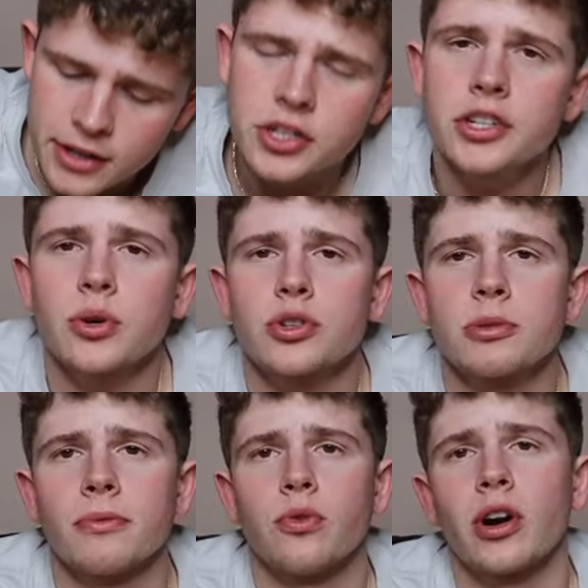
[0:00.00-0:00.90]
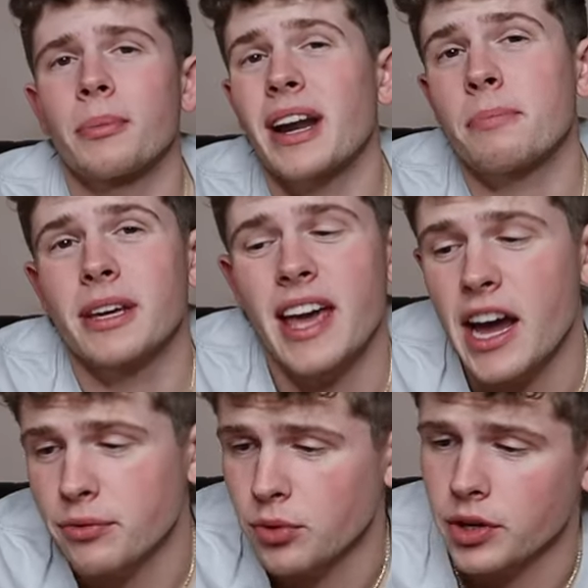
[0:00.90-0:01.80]
I should have told you before, I'm not a big
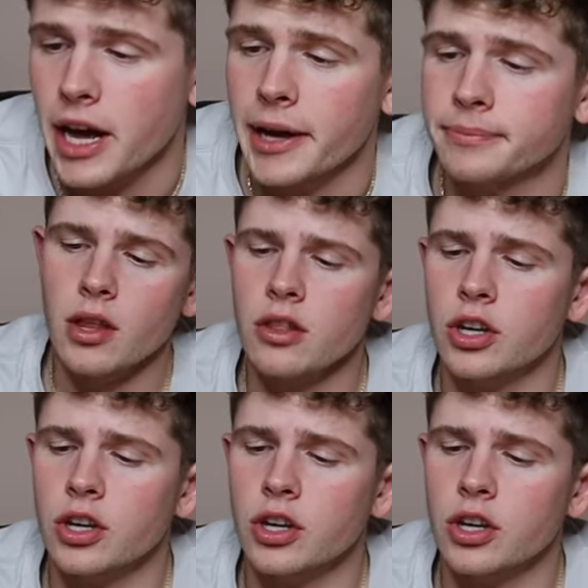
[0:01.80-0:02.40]
egg roll guy.